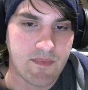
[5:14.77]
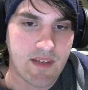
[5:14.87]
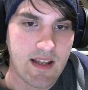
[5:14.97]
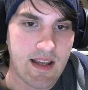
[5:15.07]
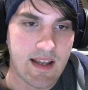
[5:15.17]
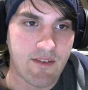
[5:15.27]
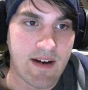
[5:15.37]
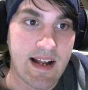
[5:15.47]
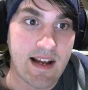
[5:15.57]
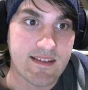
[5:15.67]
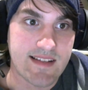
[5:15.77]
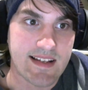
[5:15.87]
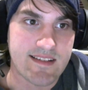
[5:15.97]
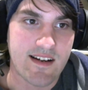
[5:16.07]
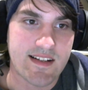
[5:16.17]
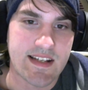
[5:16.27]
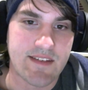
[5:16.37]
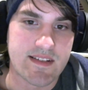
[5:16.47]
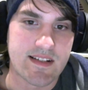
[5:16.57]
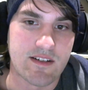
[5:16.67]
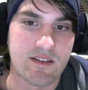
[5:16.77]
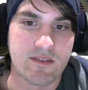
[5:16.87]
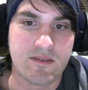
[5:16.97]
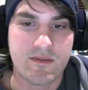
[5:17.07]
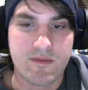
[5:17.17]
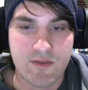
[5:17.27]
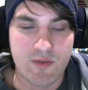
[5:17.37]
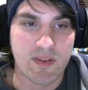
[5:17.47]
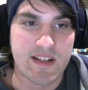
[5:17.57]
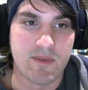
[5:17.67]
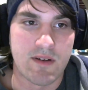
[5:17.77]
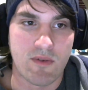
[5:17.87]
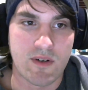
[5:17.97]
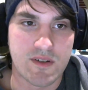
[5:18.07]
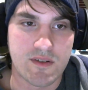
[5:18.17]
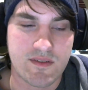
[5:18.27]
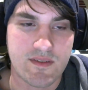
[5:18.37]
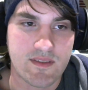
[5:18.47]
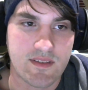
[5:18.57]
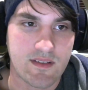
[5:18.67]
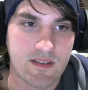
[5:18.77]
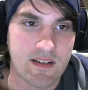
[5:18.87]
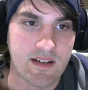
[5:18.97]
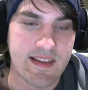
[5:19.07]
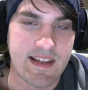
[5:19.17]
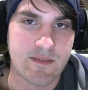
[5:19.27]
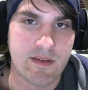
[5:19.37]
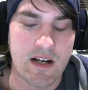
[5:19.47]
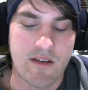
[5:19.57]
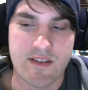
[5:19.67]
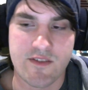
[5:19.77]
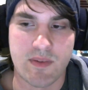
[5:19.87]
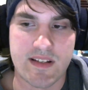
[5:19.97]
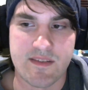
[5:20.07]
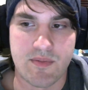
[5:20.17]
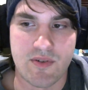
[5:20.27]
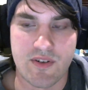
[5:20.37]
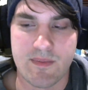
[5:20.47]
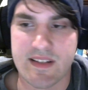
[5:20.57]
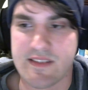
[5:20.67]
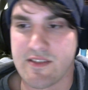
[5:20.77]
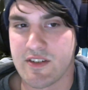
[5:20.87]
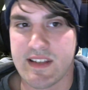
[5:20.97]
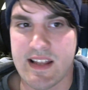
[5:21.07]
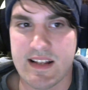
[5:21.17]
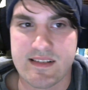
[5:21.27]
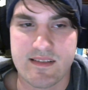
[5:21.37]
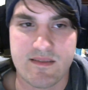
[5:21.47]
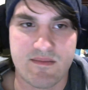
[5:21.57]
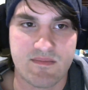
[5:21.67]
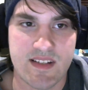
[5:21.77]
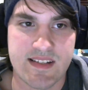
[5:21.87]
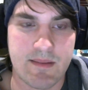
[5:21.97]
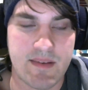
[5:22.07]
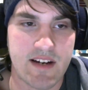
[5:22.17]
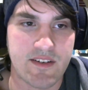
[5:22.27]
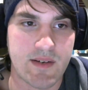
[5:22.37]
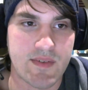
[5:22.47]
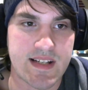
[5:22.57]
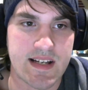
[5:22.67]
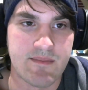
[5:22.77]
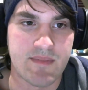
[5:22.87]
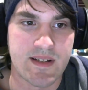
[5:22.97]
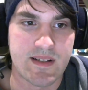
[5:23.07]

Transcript: And right now, it's hard to even tell who plays what role. I think it's pretty obvious who plays support because usually that's the same character every time. But